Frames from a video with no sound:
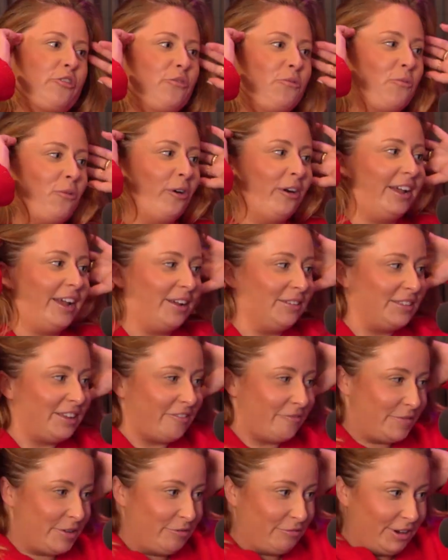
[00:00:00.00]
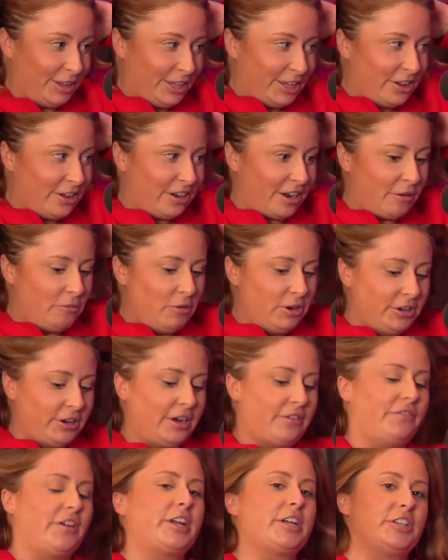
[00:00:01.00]
The workouts have been really good. I
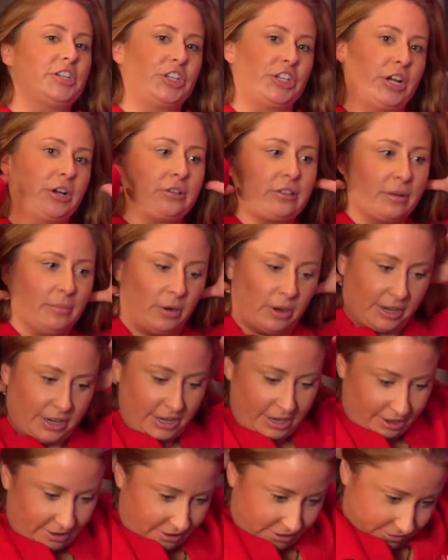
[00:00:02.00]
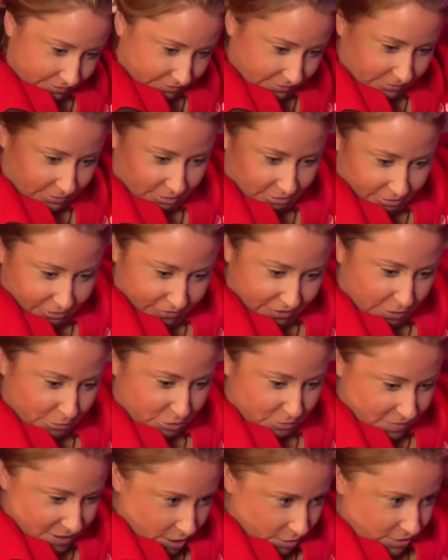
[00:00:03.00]
wonder if I could share them on here, or if
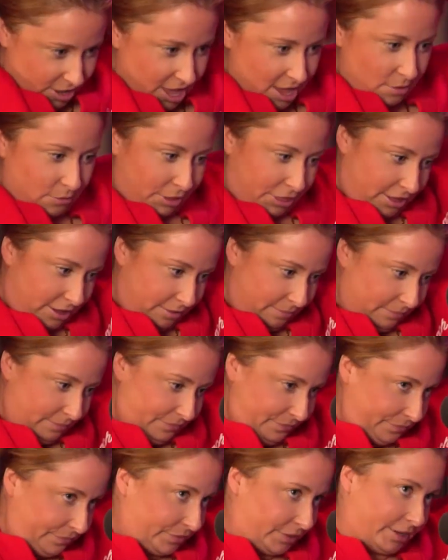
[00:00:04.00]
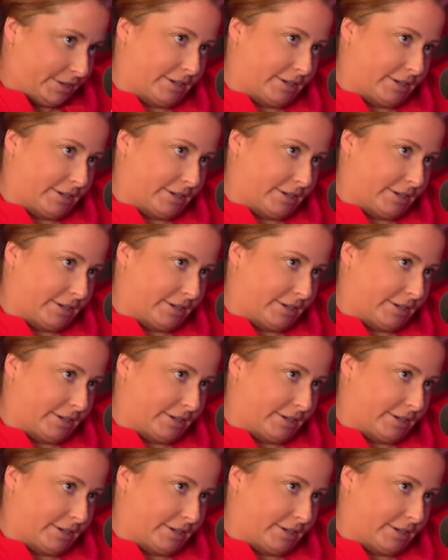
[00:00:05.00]
that would be okay with him.